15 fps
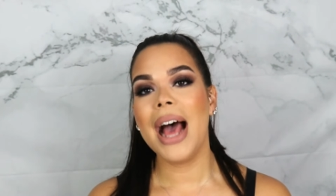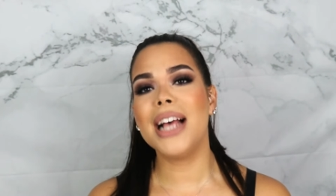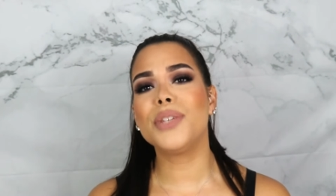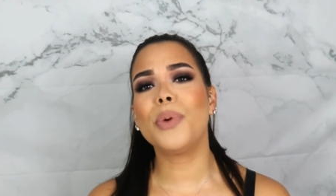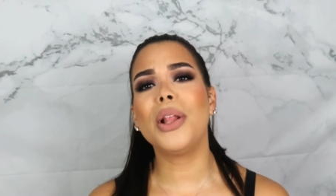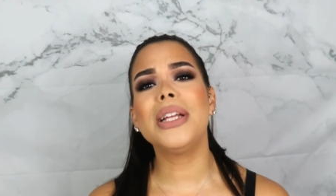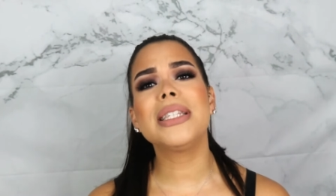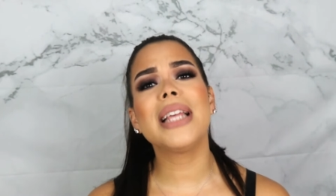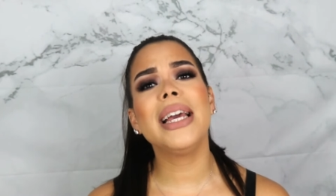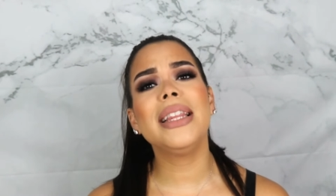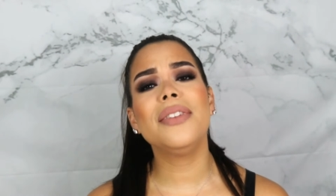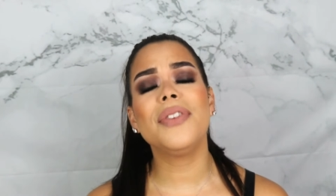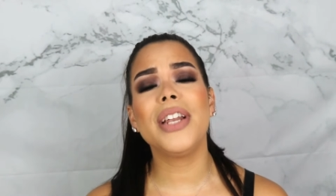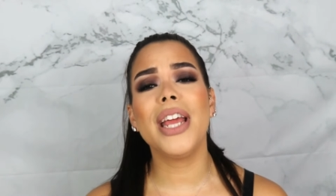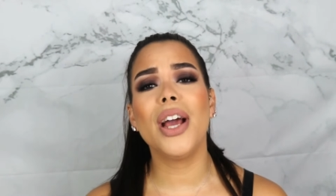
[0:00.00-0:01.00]
as well as like
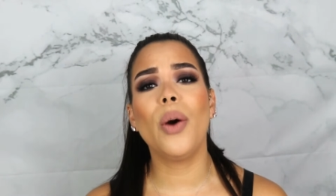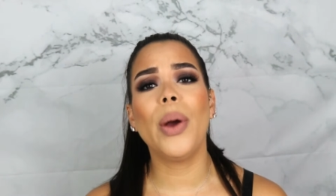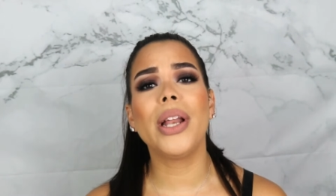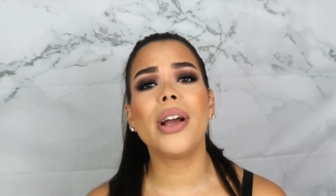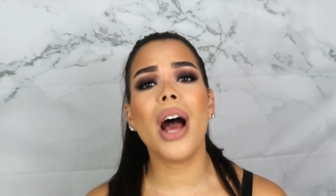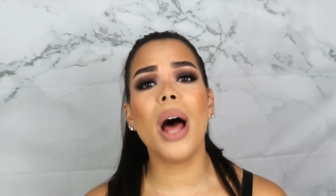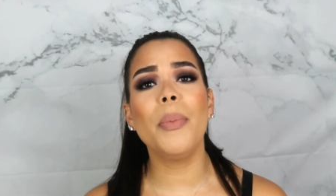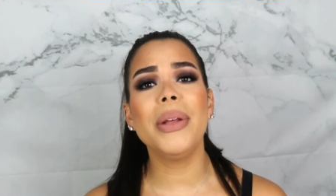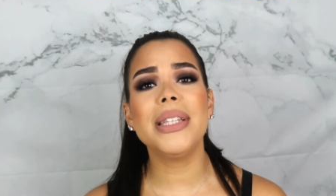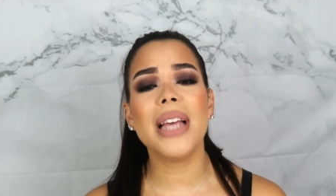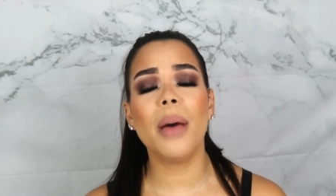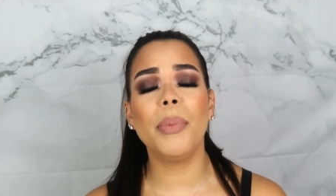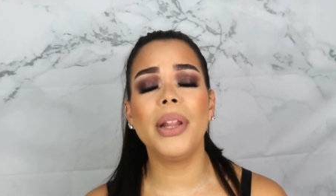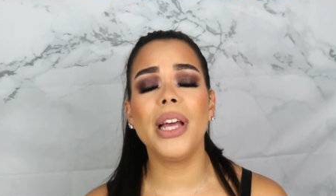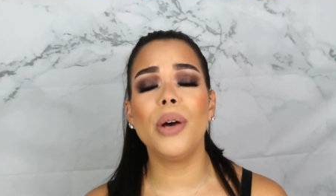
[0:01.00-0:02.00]
the video and comment
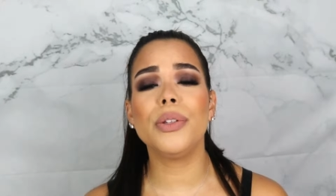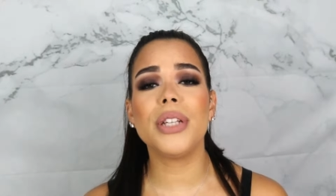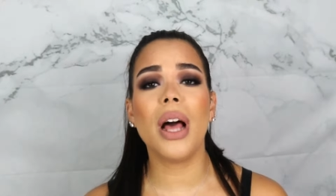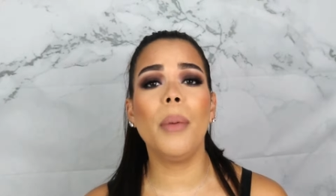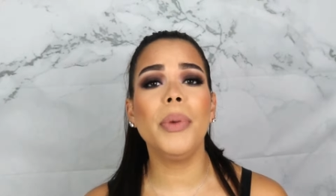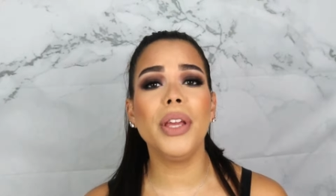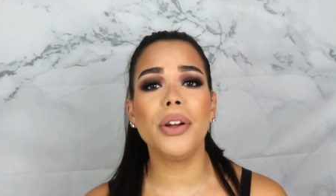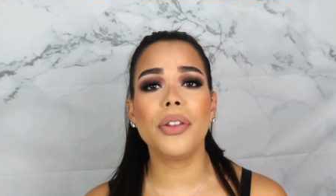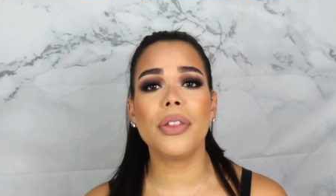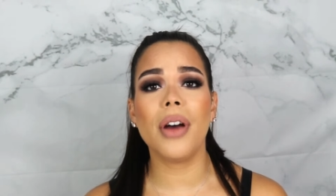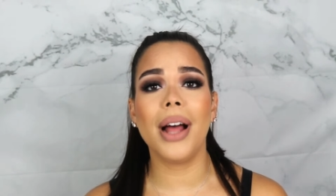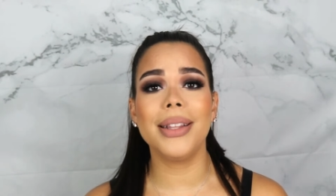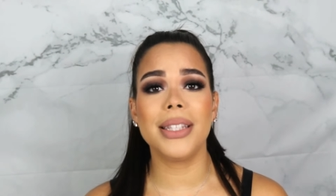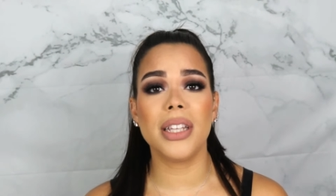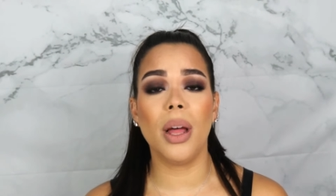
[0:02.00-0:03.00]
down below. Tell me your
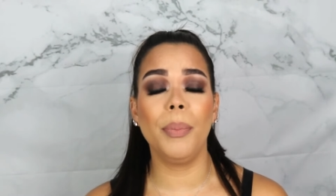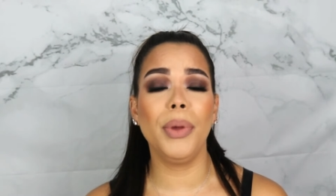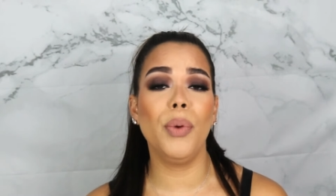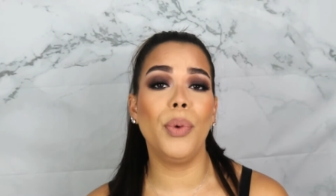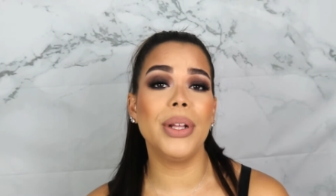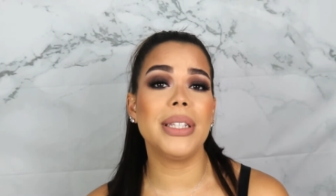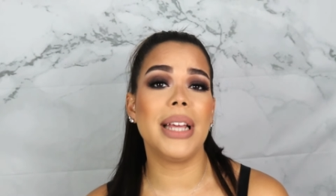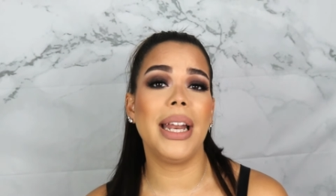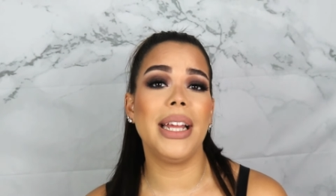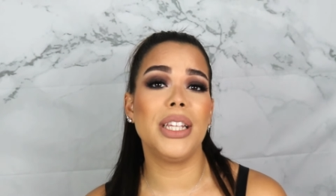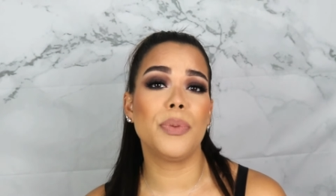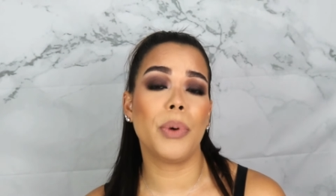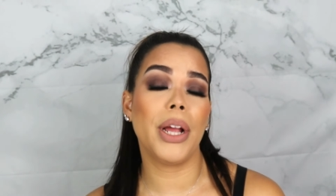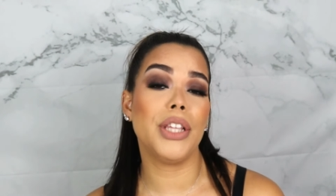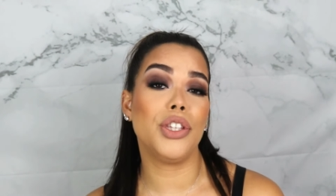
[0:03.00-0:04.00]
thoughts, tell me what setting
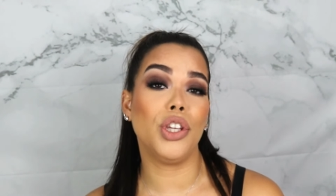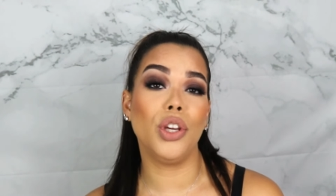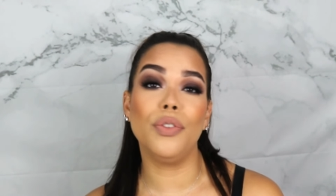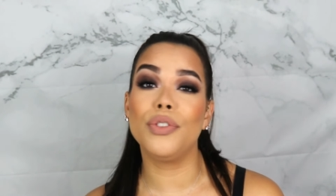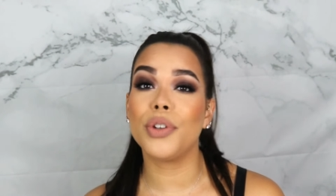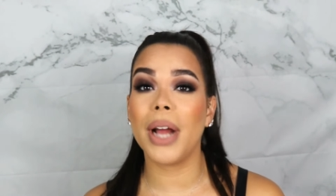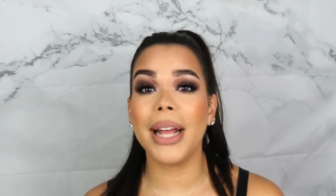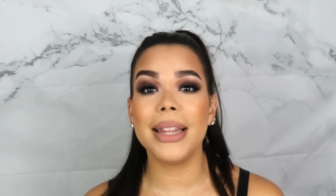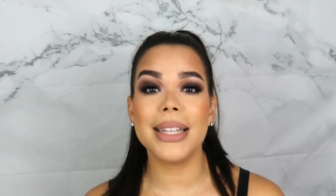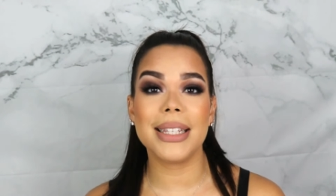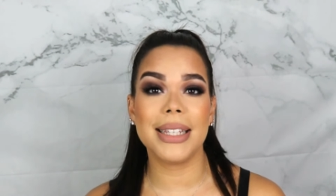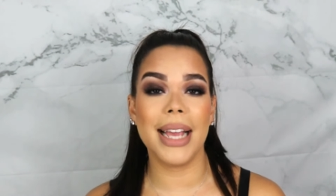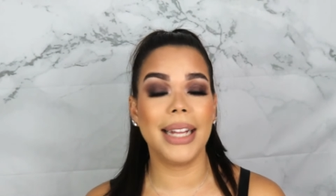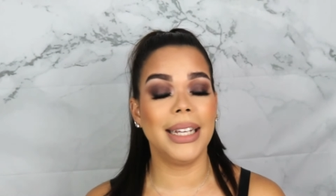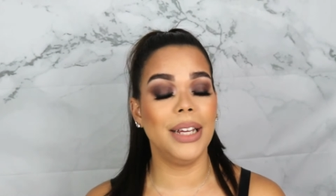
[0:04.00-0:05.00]
sprays you've tried
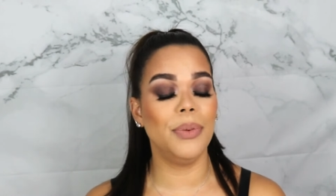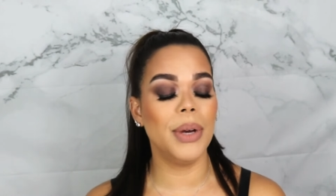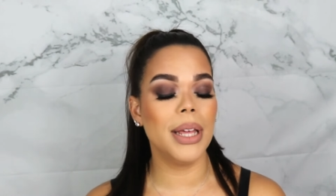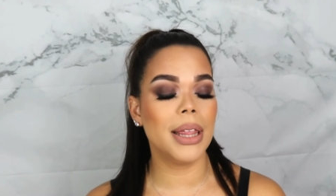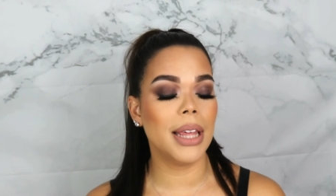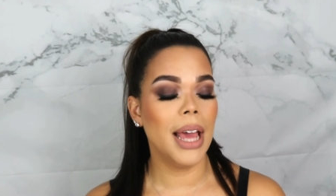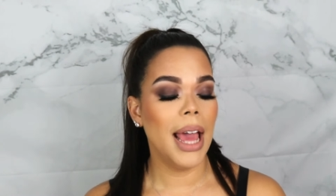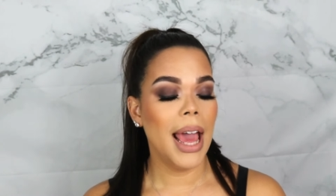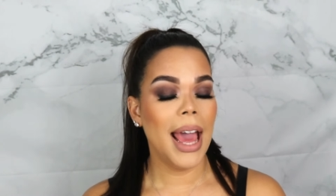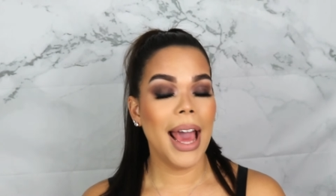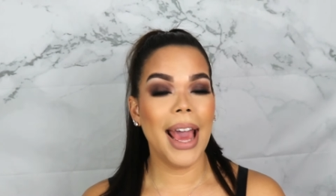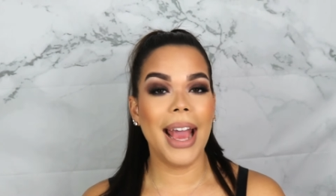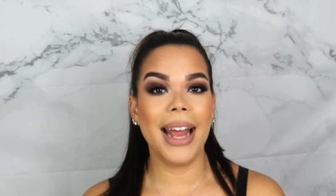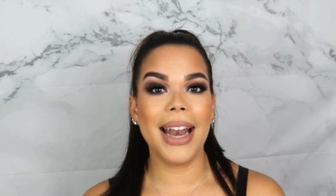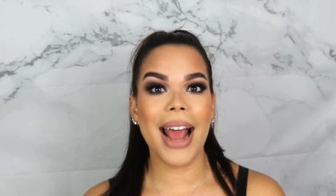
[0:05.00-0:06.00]
this technique with
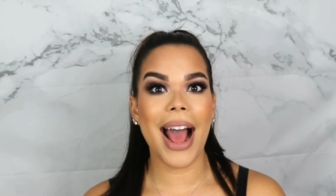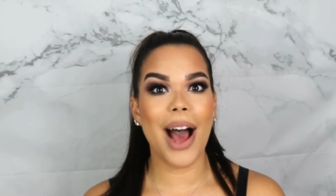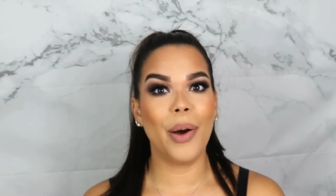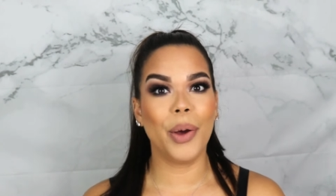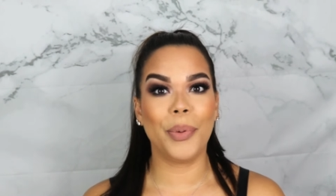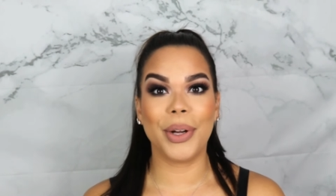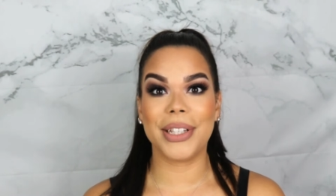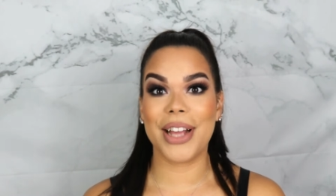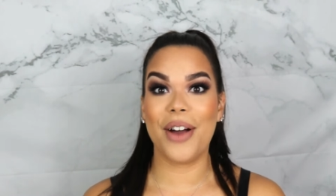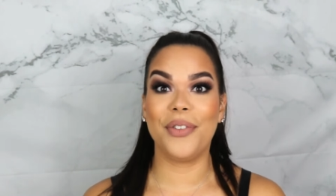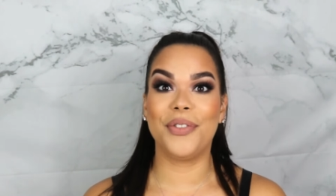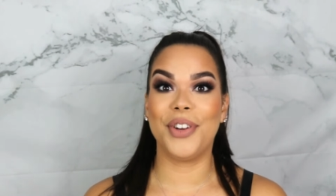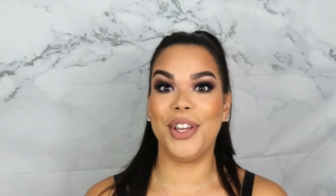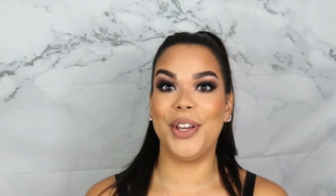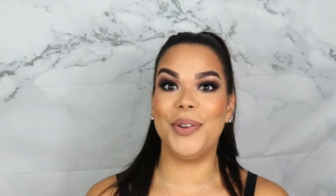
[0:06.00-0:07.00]
and how it worked
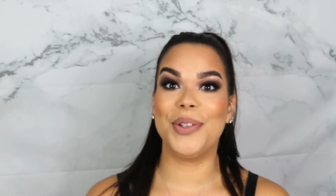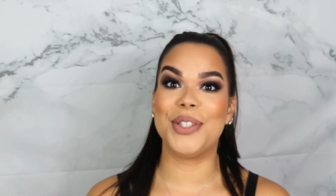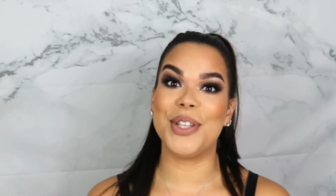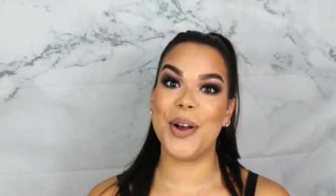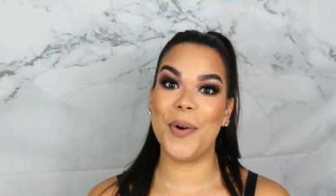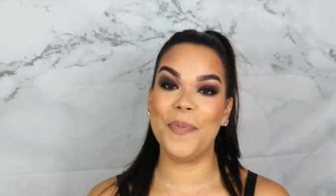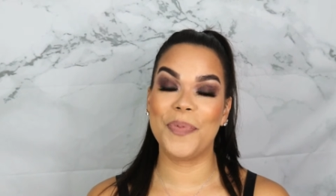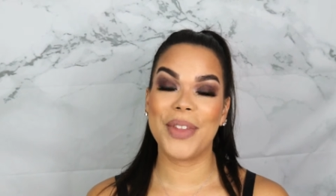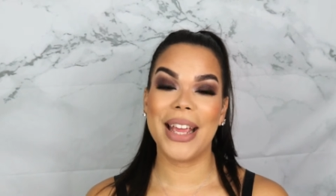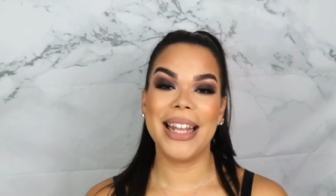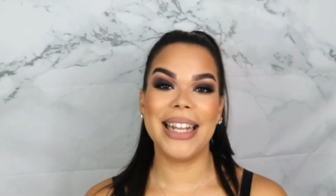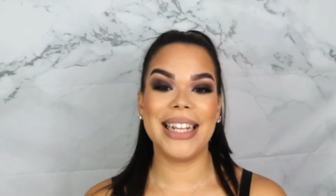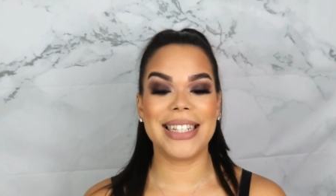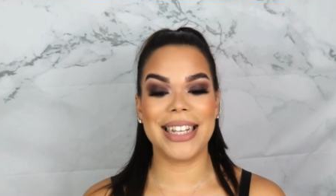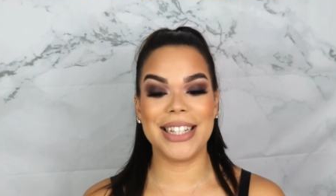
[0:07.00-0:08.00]
out for you. So
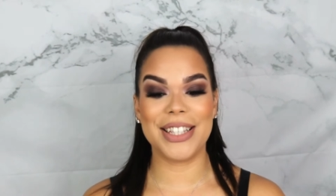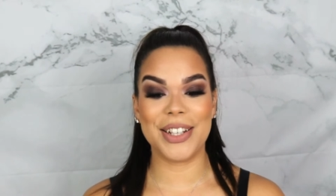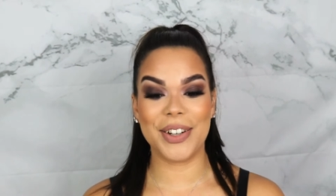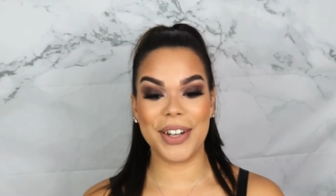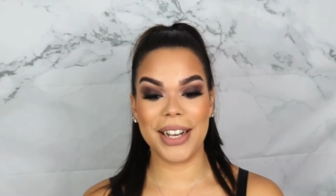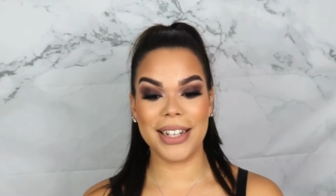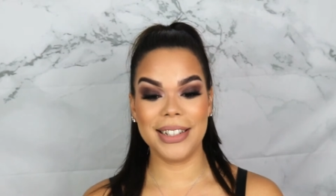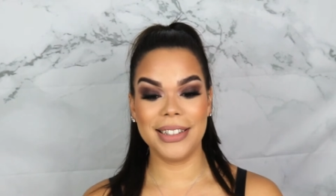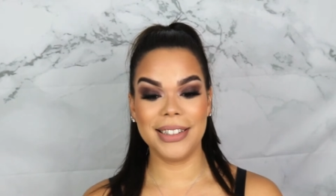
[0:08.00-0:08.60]
let's get started.